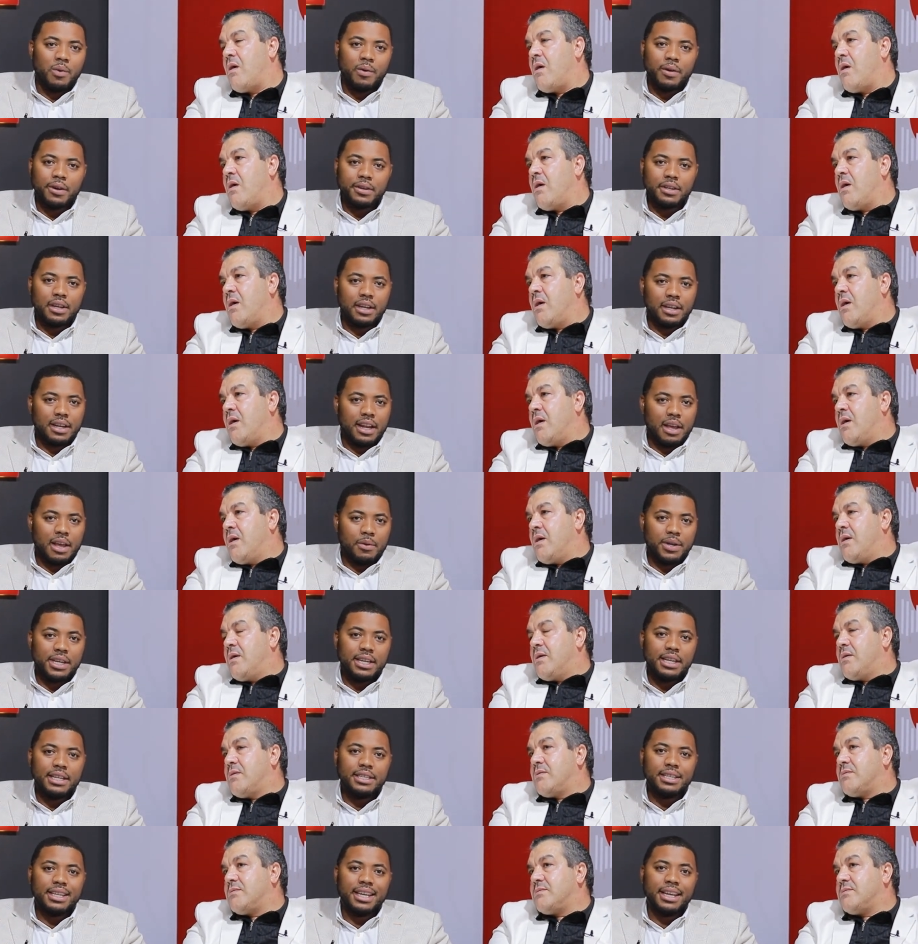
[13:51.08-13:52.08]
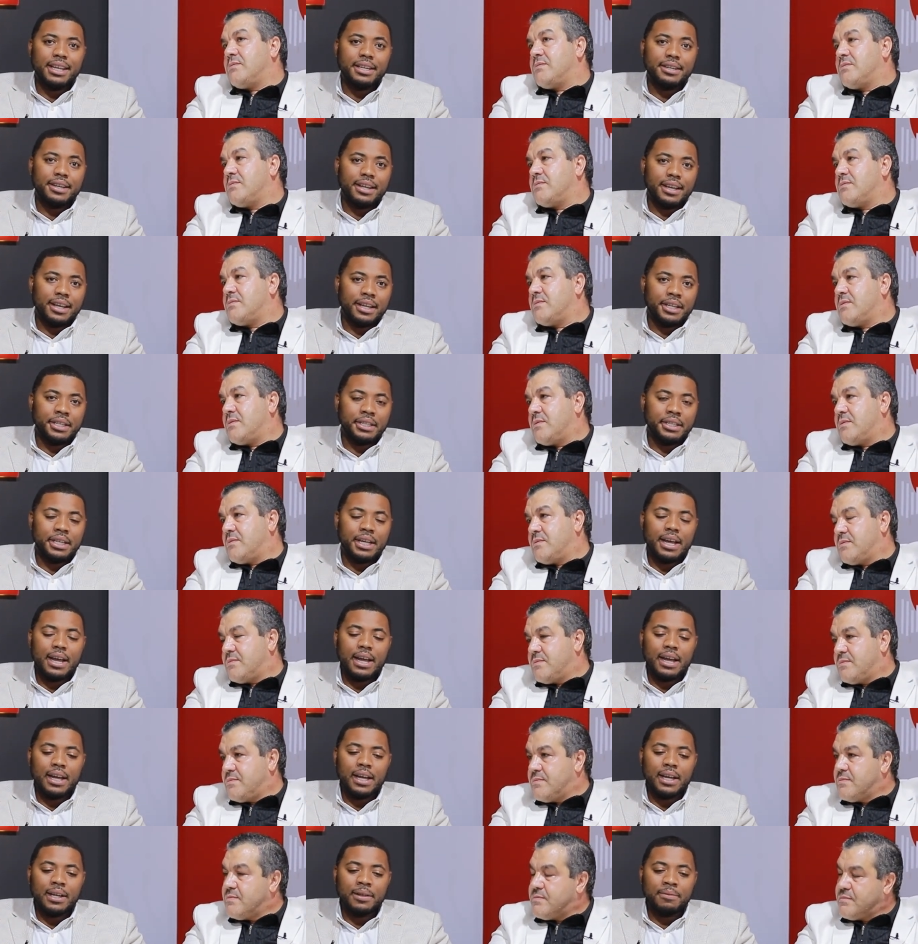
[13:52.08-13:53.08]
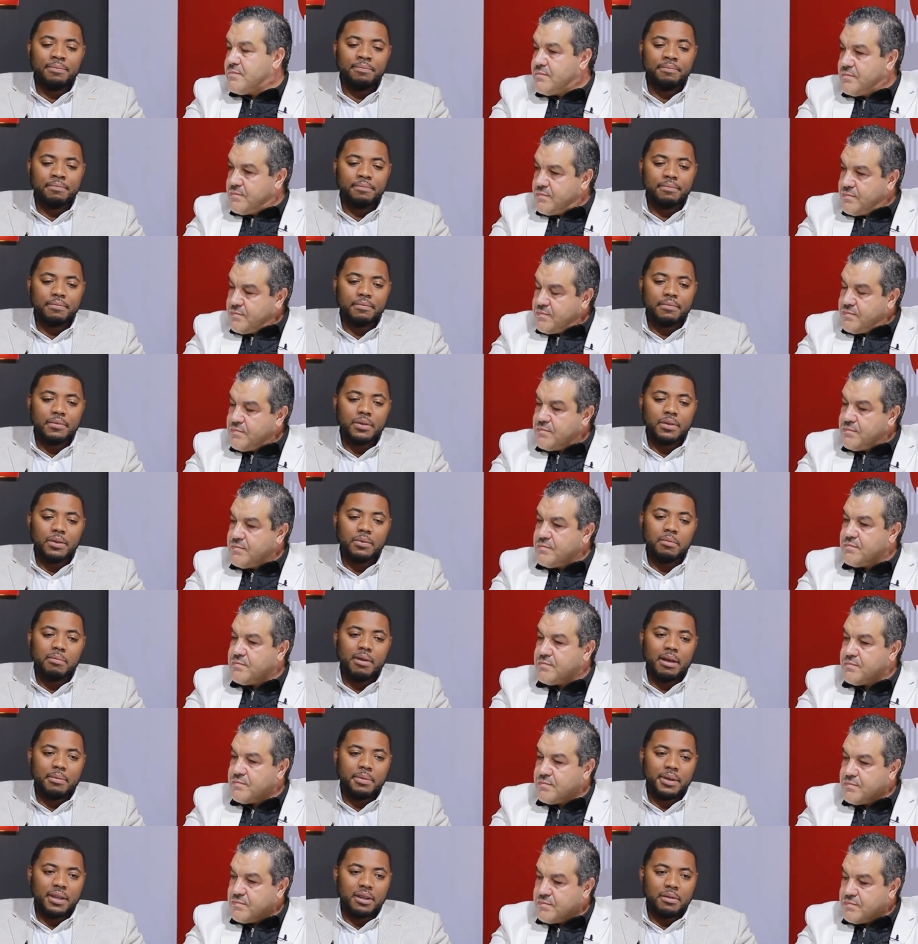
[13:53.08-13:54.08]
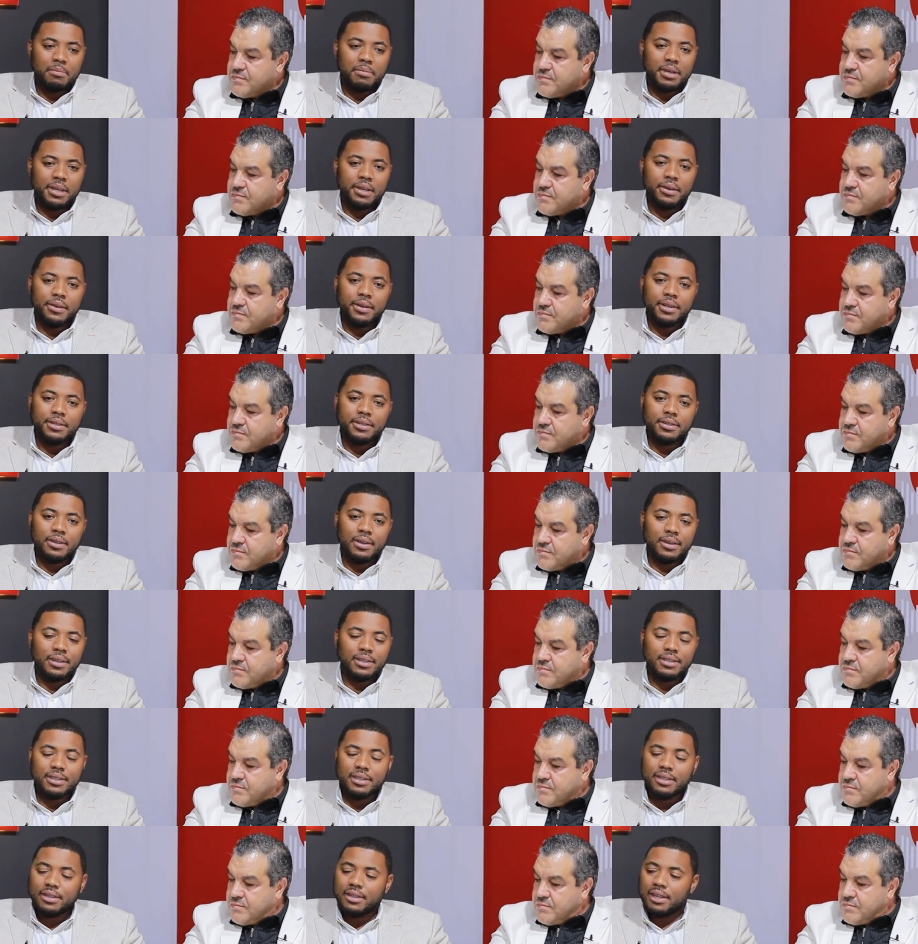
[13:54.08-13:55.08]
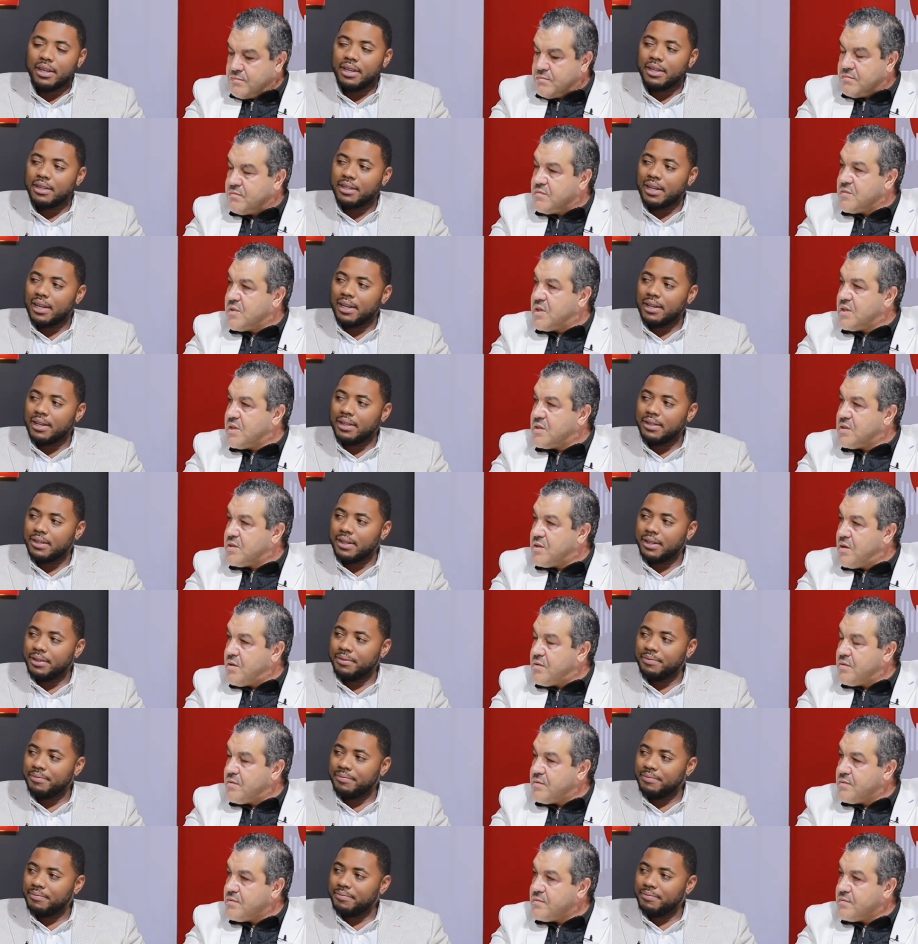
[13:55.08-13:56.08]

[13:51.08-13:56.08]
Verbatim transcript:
Speaker 1: the work done that we need to get done, mm -hmm. we're probably going to be here as long as it takes. Honestly.